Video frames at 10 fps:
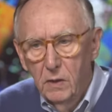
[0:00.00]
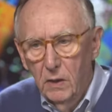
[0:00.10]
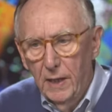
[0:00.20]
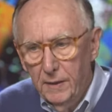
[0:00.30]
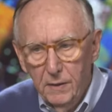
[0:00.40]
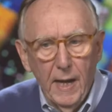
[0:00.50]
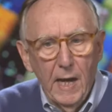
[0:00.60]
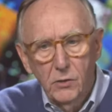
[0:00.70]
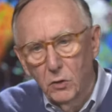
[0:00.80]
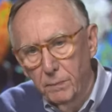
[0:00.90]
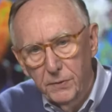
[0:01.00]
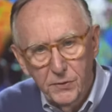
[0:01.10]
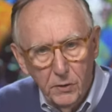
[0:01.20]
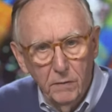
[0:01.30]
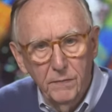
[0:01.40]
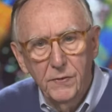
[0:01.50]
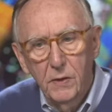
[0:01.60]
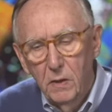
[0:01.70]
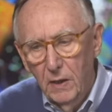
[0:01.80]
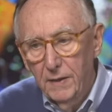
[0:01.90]
like natural preserves,
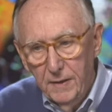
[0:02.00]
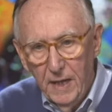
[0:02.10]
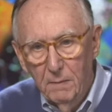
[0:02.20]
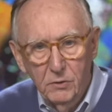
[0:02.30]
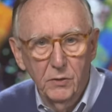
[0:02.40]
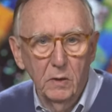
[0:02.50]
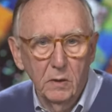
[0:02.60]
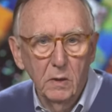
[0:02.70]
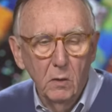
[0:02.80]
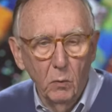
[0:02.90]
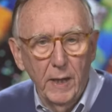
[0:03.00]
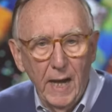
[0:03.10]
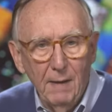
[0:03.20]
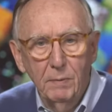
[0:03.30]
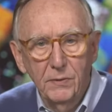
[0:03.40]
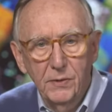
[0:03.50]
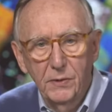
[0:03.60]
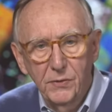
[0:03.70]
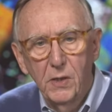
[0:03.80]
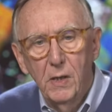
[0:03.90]
like the Amazon, what happens
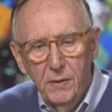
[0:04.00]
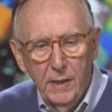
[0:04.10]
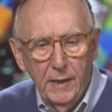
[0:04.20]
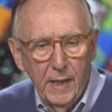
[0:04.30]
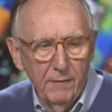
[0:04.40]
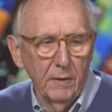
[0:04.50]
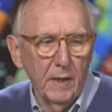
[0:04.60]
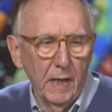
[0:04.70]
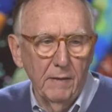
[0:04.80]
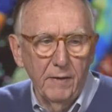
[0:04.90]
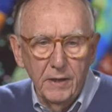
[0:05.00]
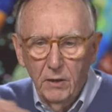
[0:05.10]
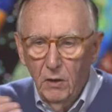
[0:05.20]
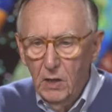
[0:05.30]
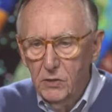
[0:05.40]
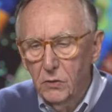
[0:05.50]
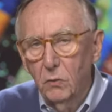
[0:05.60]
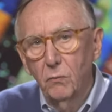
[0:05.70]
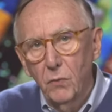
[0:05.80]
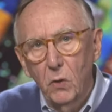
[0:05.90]
is they have a kind of ecological
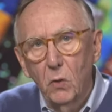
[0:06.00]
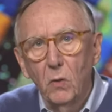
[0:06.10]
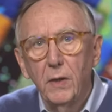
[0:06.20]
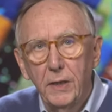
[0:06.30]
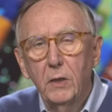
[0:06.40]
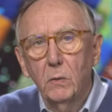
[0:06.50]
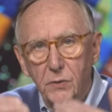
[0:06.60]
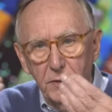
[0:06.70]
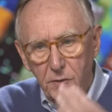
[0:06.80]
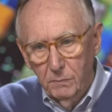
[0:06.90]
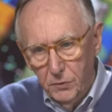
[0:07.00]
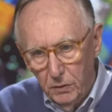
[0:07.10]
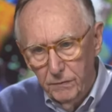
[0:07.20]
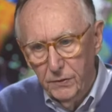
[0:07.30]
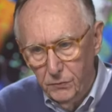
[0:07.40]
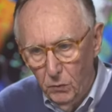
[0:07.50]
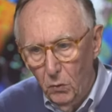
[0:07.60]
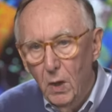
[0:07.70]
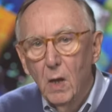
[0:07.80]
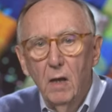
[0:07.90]
role, ecosystem services role,
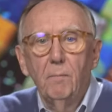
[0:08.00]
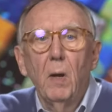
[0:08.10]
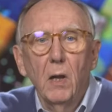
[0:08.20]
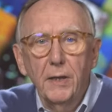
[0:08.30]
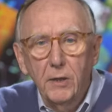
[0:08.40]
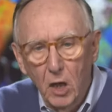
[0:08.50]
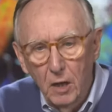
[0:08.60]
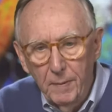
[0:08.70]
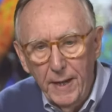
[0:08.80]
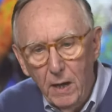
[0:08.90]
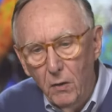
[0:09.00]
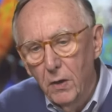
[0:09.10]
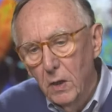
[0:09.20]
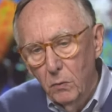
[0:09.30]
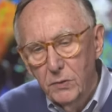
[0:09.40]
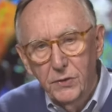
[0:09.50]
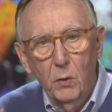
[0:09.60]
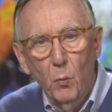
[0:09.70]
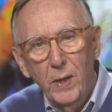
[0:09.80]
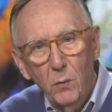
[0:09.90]
of pulling carbon out, which is a
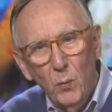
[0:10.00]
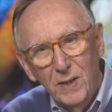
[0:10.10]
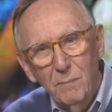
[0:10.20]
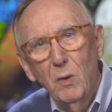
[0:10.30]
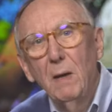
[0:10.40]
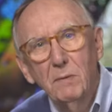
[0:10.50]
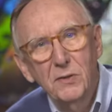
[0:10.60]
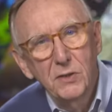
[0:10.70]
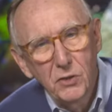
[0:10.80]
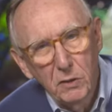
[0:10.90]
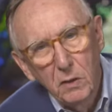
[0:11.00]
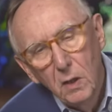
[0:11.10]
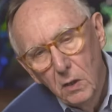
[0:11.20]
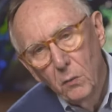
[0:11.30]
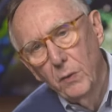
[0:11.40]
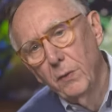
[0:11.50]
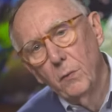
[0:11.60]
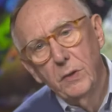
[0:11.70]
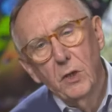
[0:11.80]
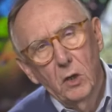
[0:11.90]
win-win proposition when
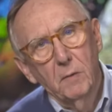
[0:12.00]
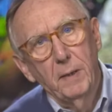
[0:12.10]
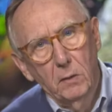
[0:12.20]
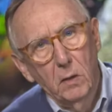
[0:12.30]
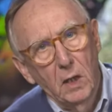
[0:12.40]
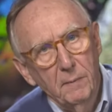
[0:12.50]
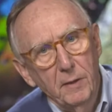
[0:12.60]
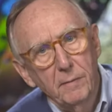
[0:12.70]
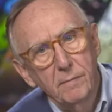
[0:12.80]
we talk about climate.